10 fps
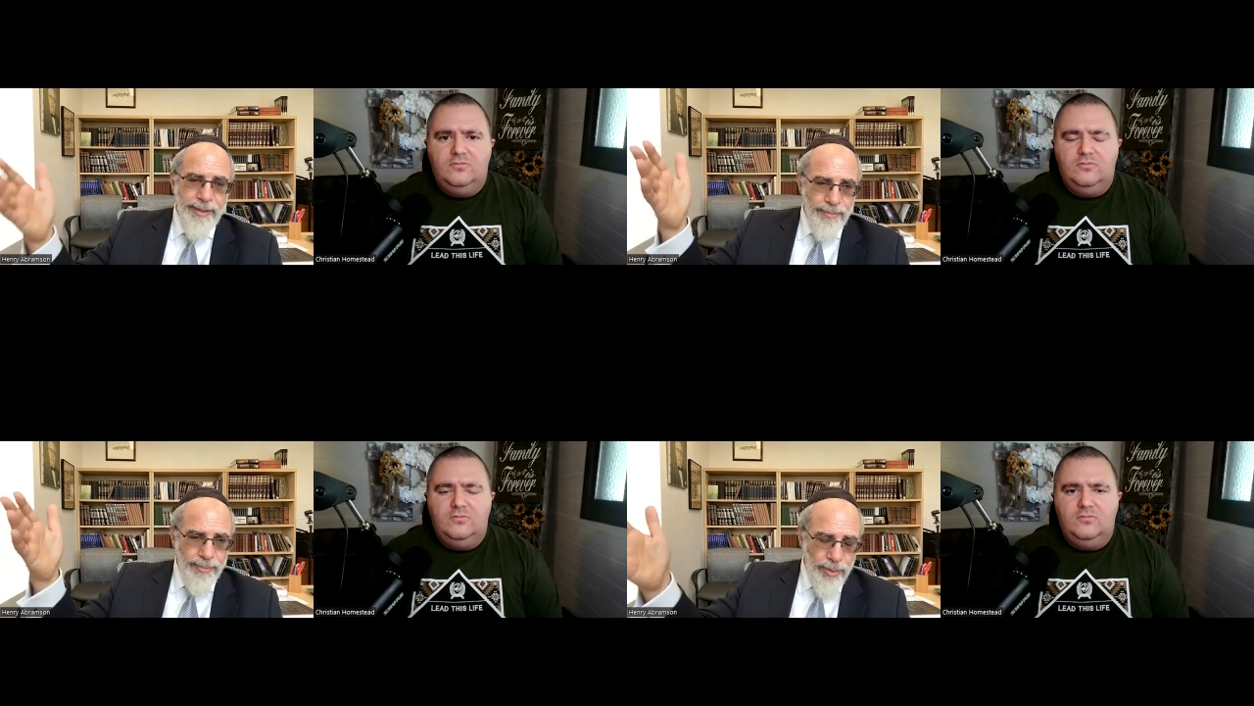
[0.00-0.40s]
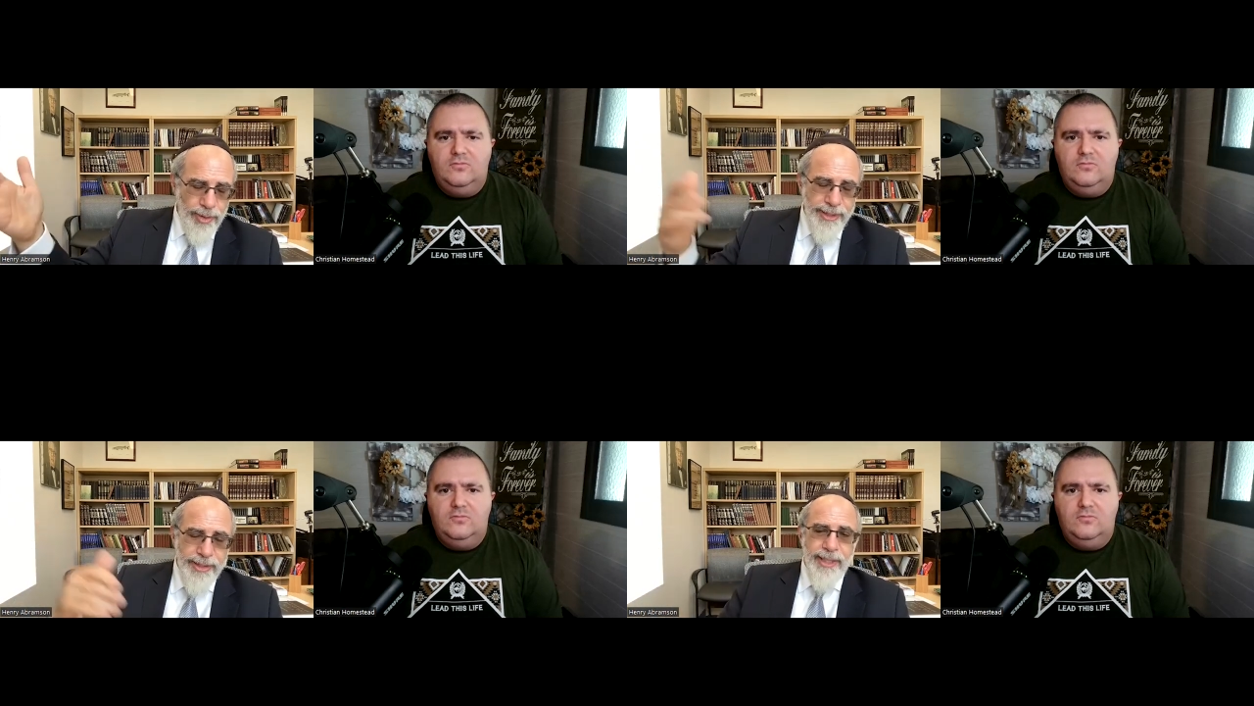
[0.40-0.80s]
Speaker 1: and
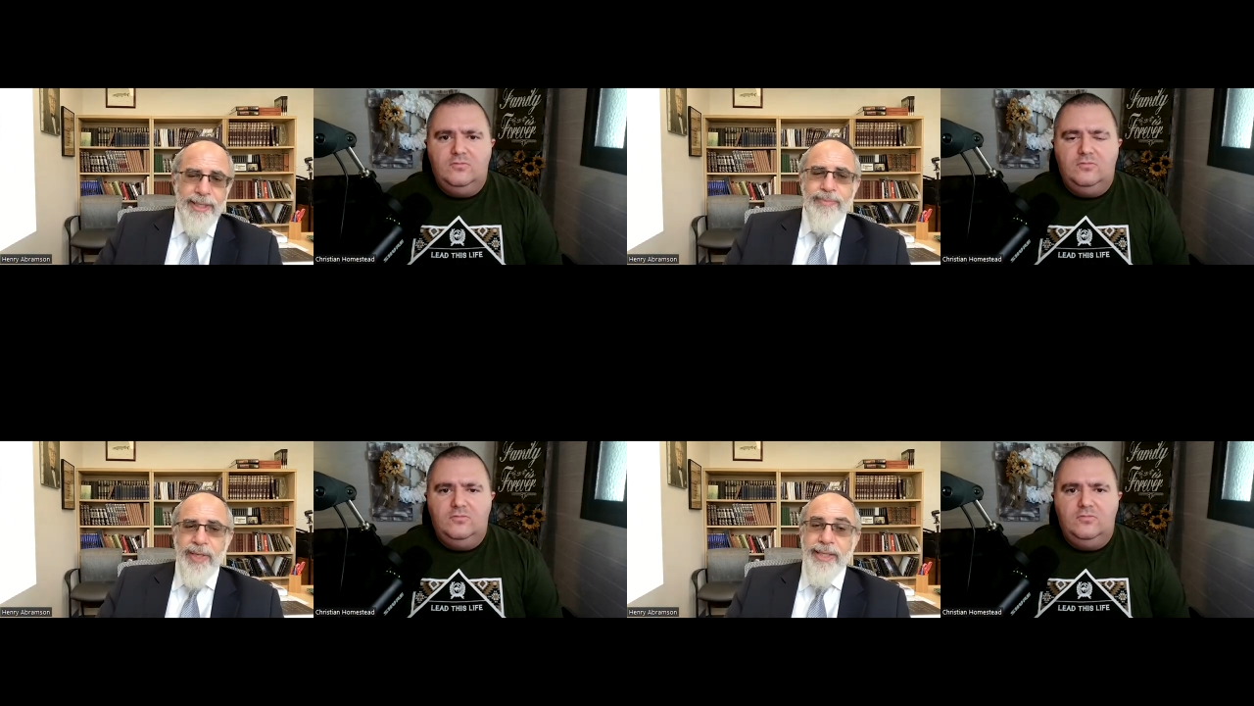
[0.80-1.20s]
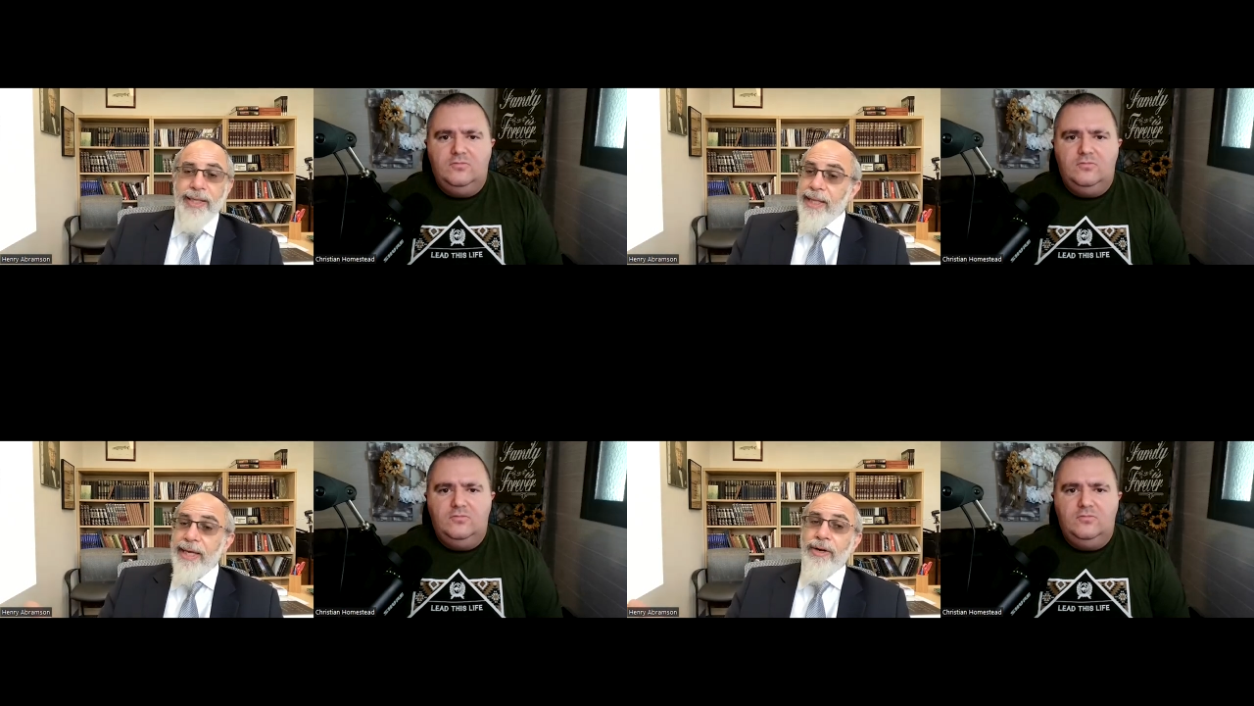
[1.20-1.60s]
Poland, and then
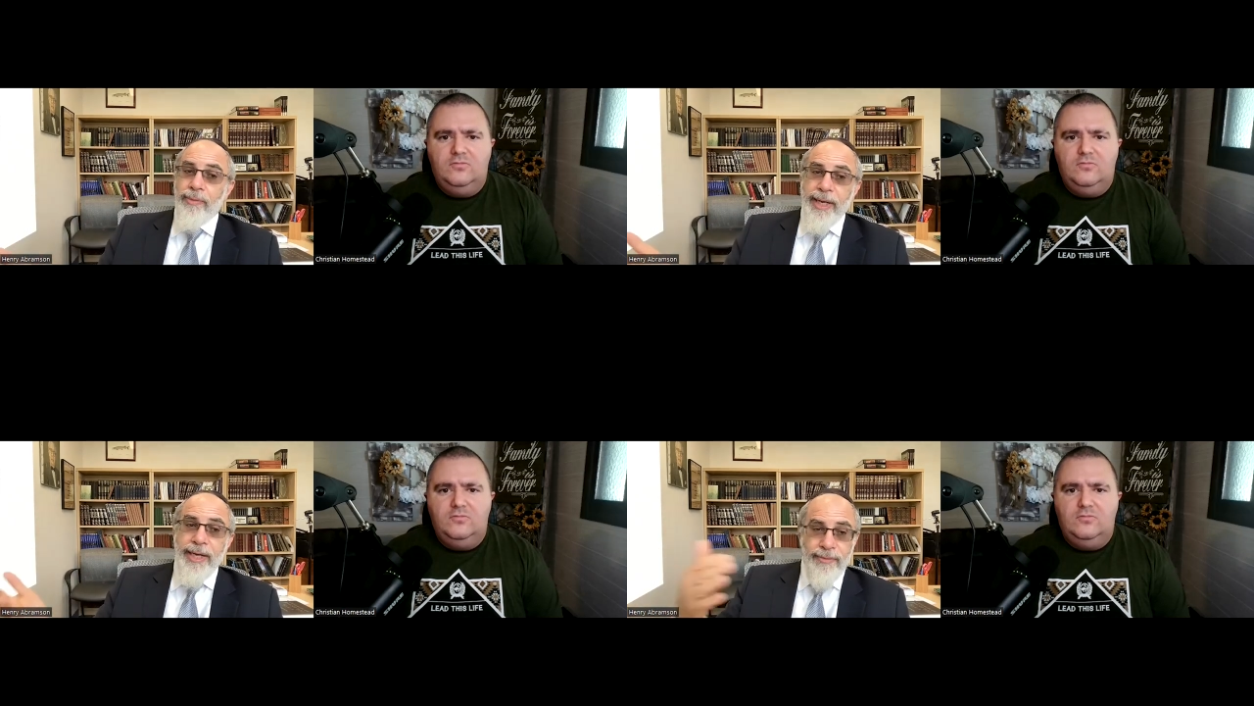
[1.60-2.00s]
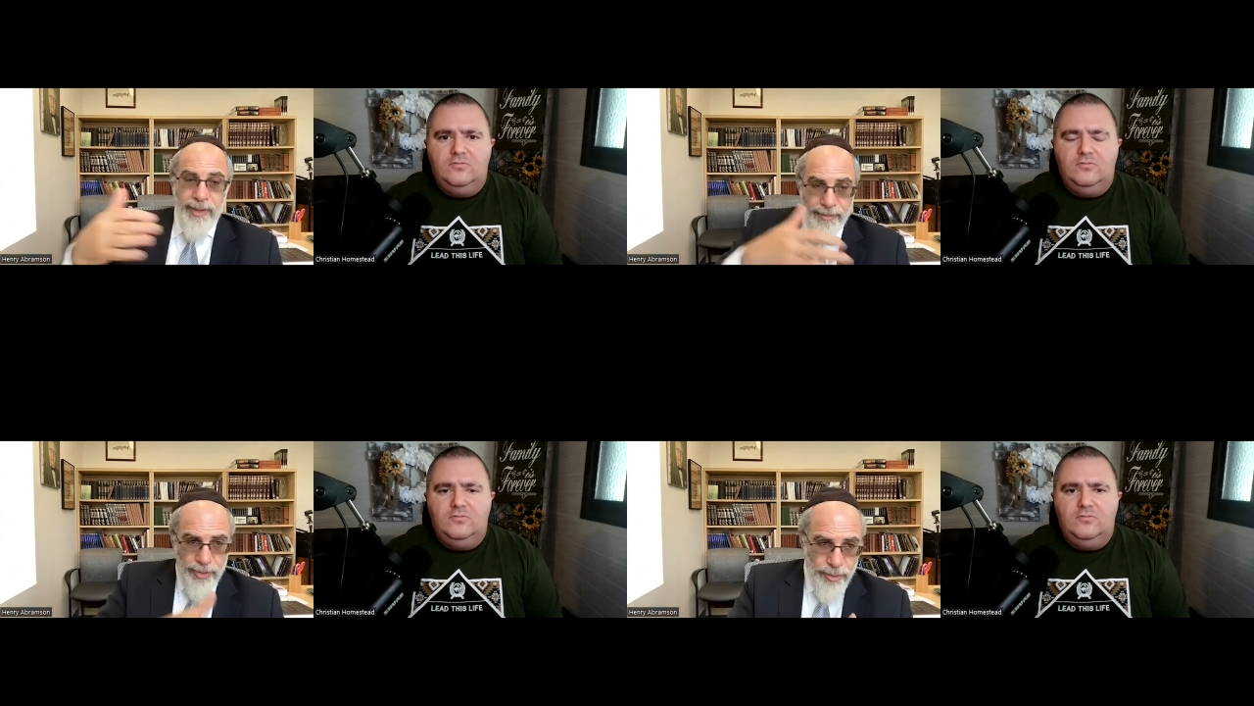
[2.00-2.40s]
later many of
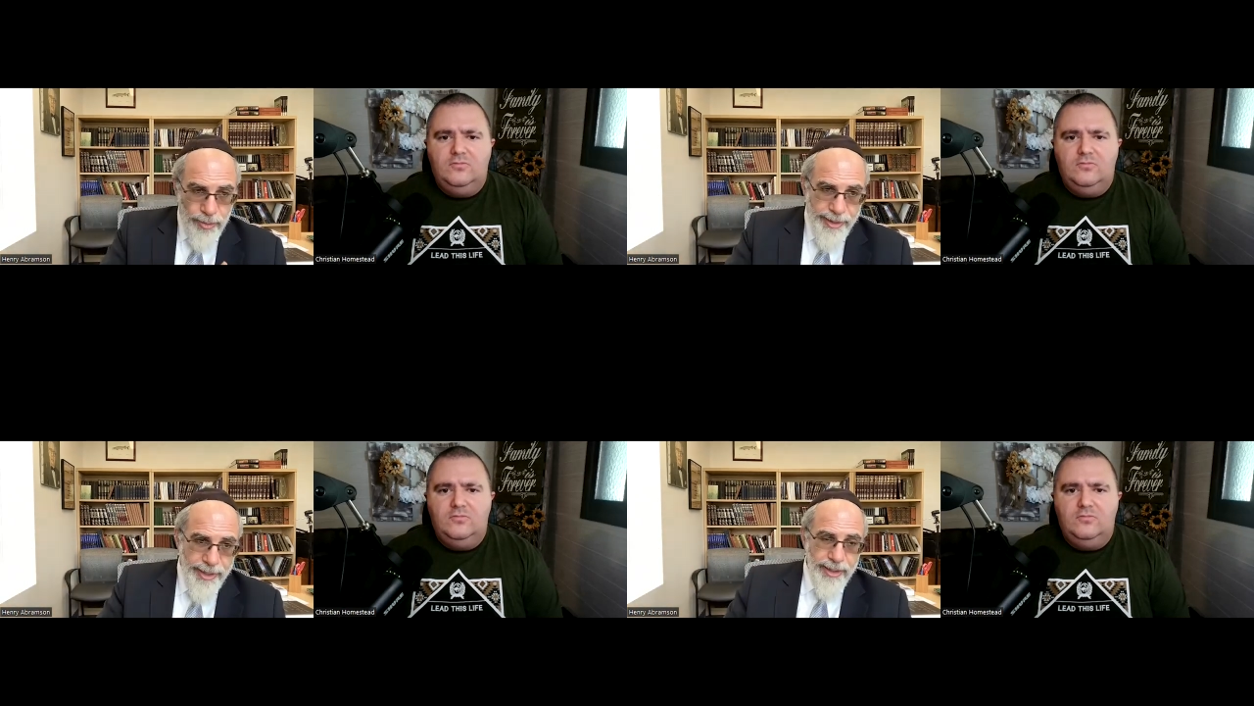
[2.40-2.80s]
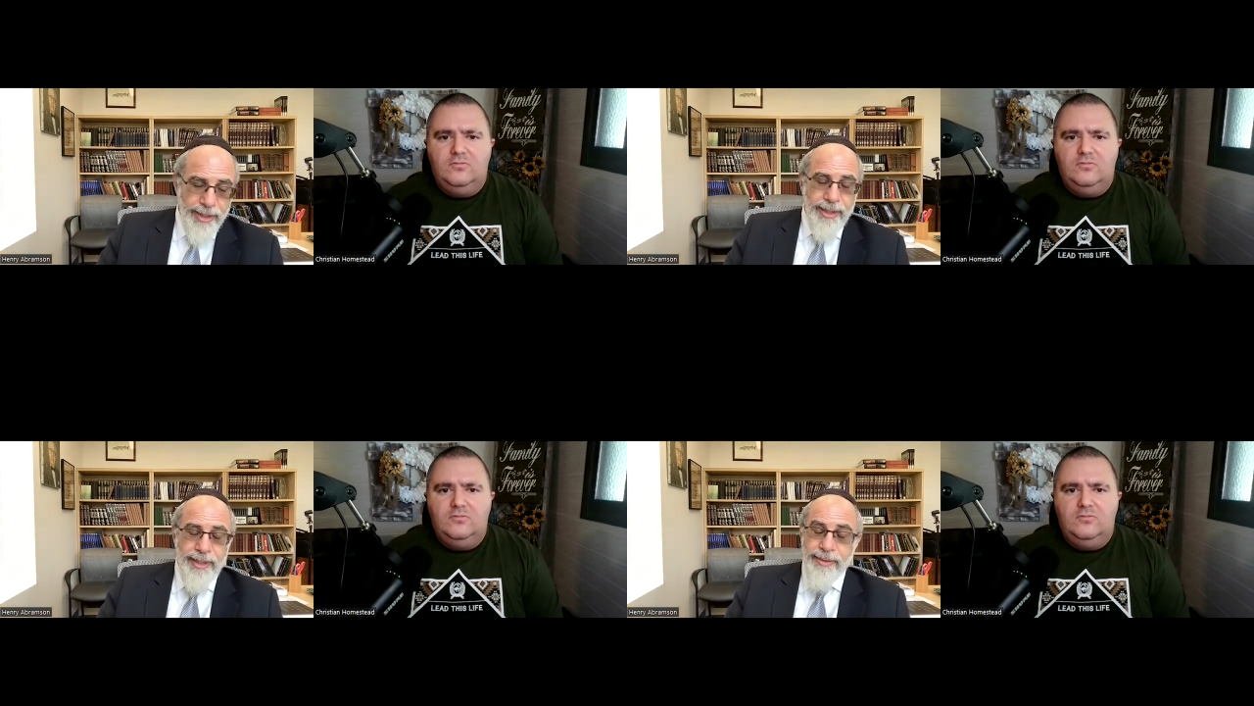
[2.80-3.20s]
them to
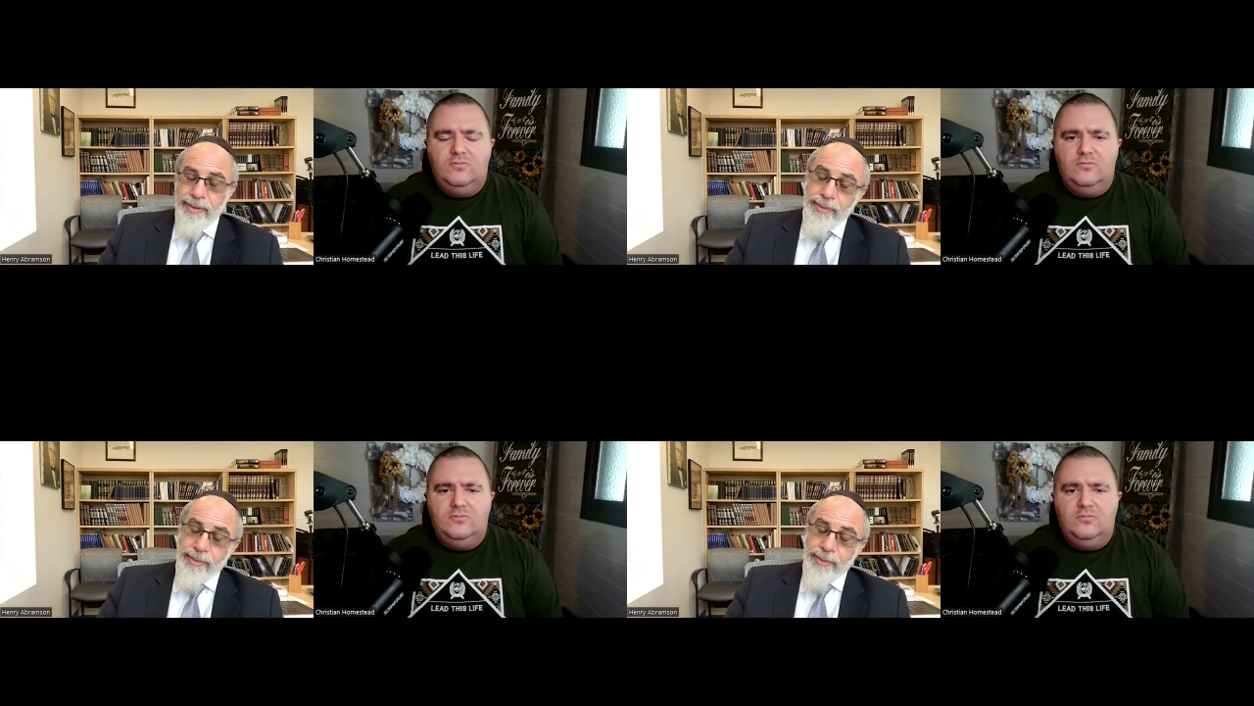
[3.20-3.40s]
America, and